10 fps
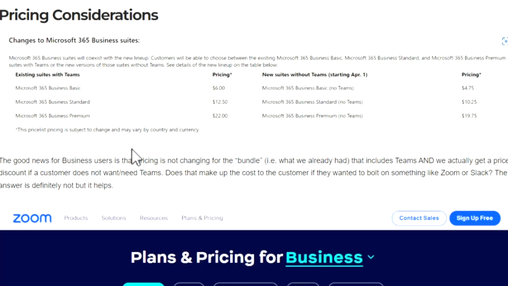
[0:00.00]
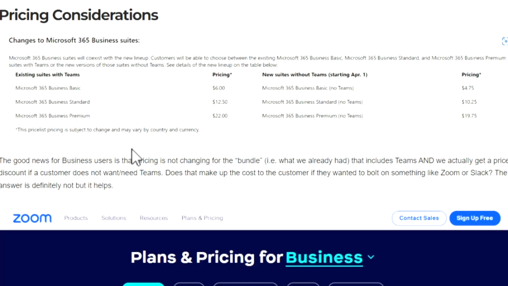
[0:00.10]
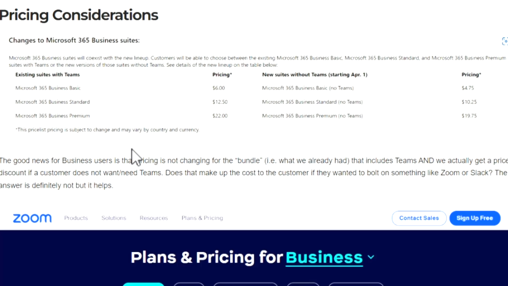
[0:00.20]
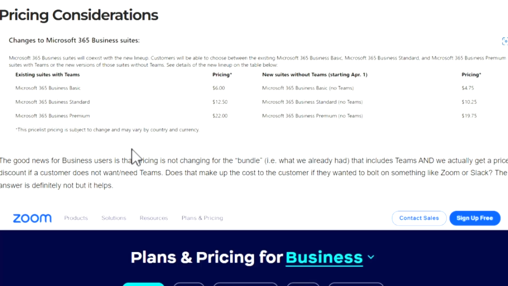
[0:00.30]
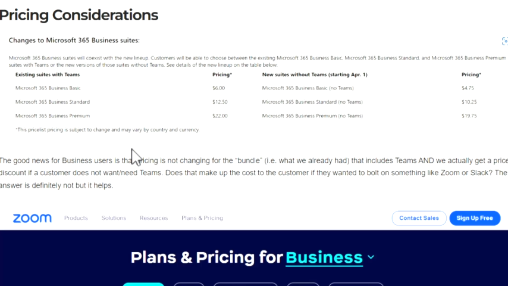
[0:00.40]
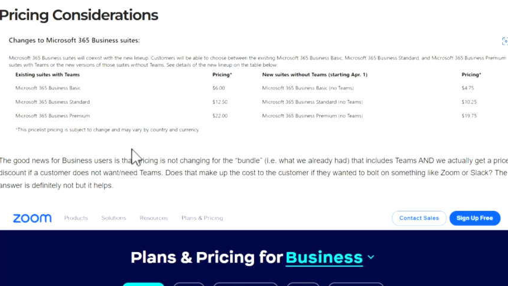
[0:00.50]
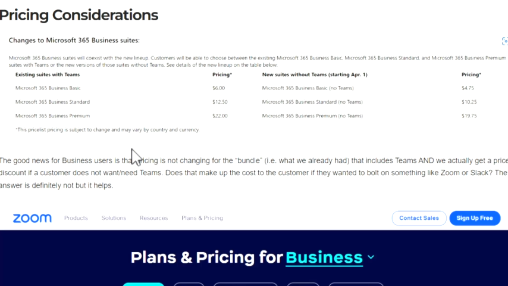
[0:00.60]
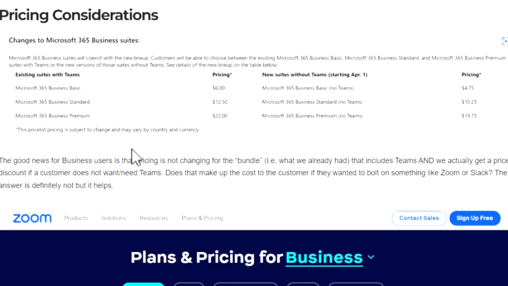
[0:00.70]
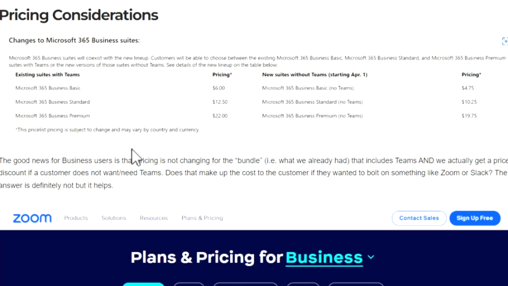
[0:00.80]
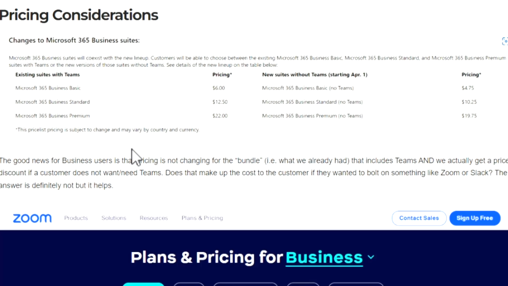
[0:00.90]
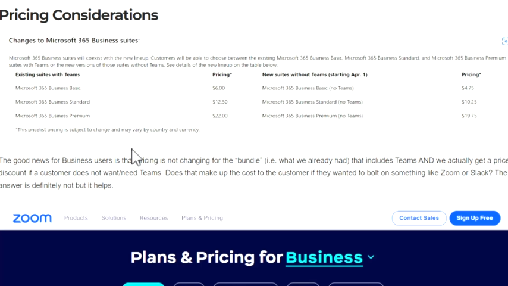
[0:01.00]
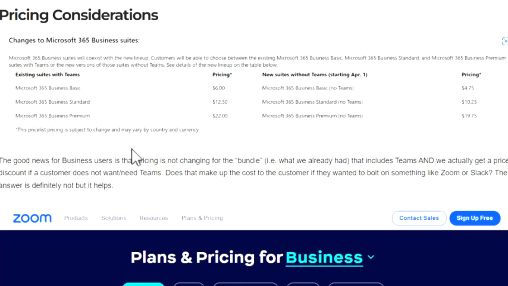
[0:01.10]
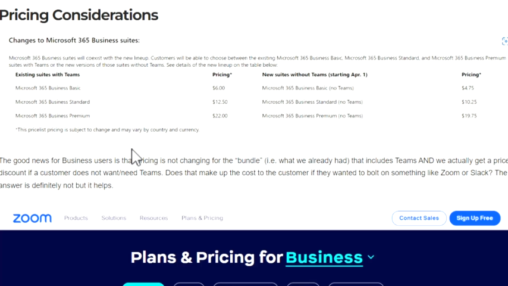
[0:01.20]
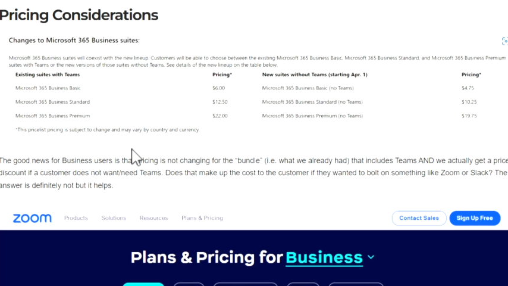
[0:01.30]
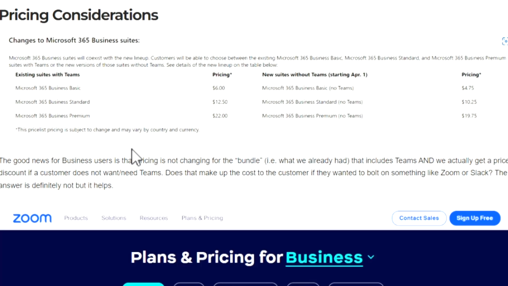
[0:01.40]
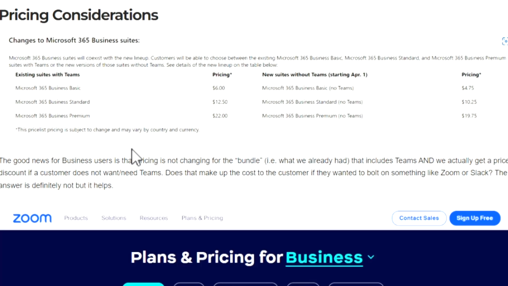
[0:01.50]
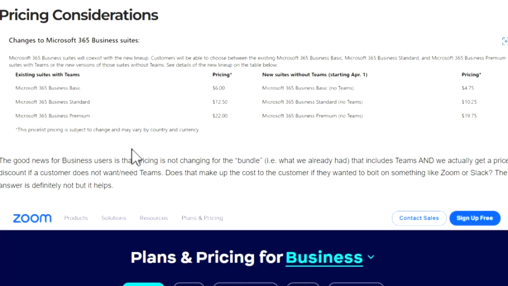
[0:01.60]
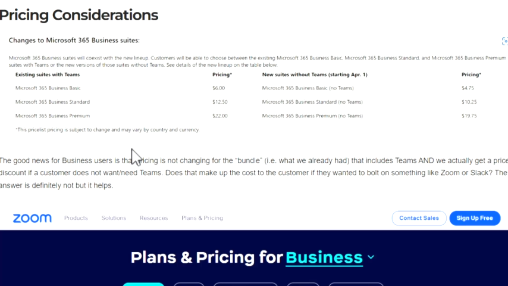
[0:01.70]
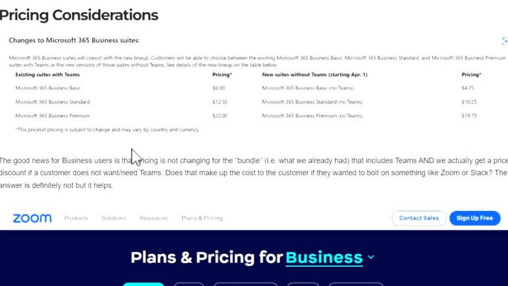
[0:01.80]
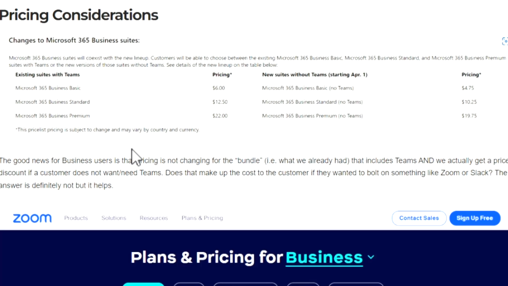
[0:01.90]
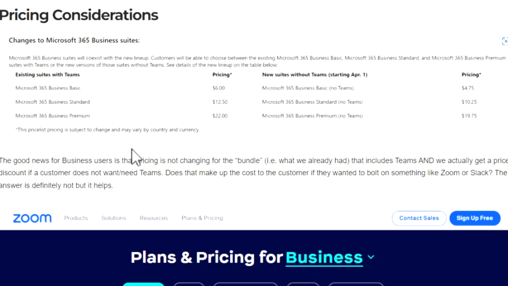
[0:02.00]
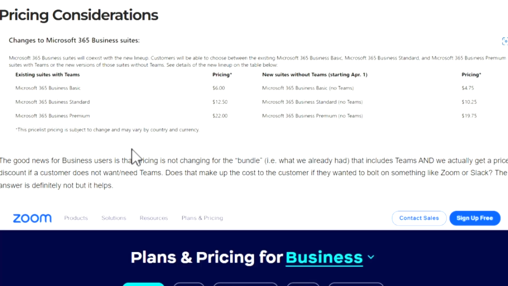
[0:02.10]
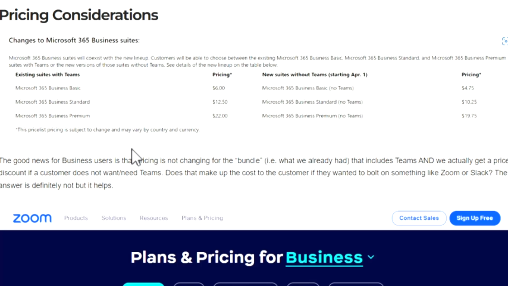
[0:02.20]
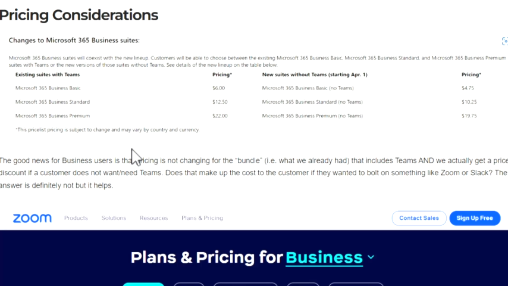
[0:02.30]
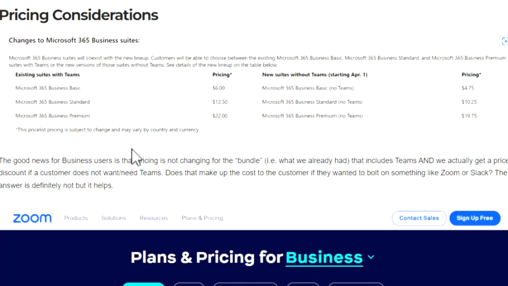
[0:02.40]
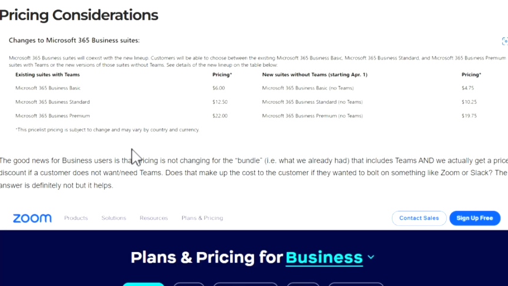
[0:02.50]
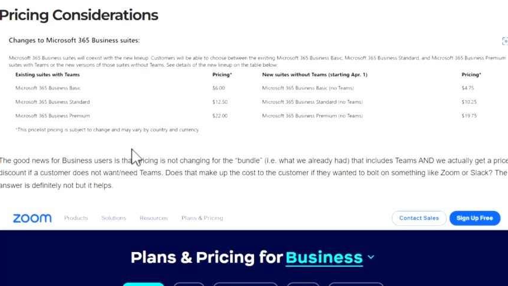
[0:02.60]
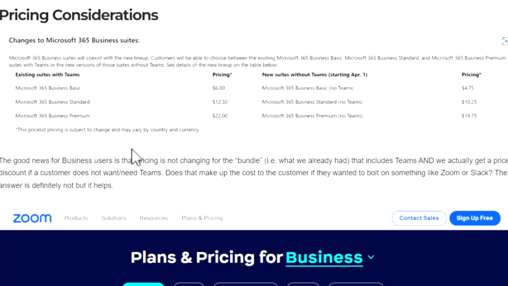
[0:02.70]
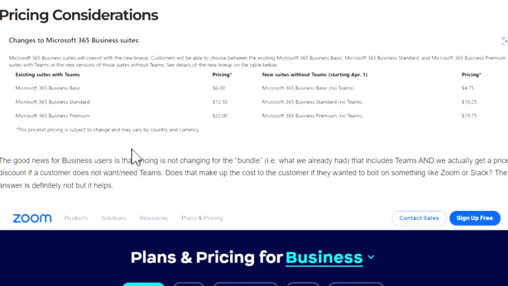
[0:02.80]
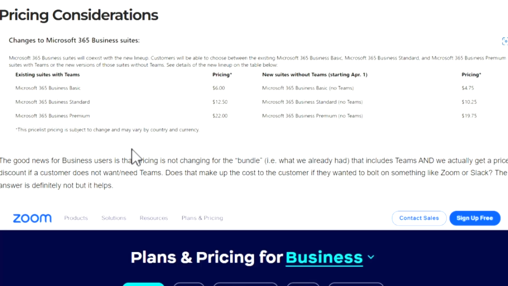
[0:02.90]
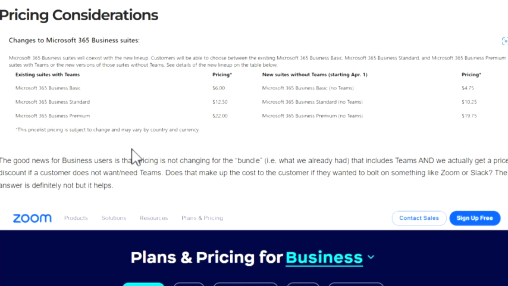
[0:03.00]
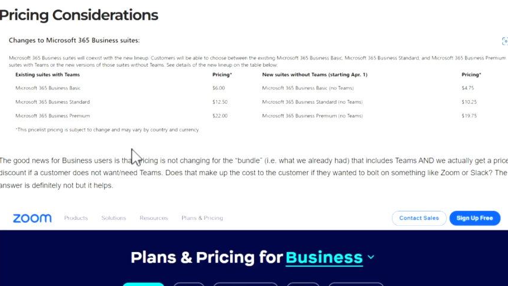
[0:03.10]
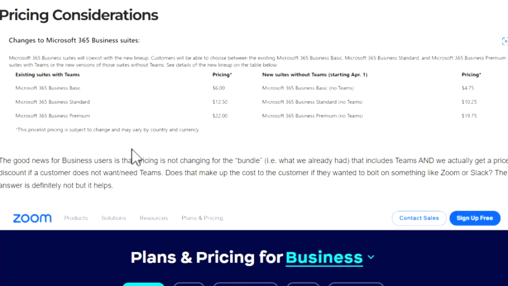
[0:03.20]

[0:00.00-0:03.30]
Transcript: No face is visible, so there are no lips to read.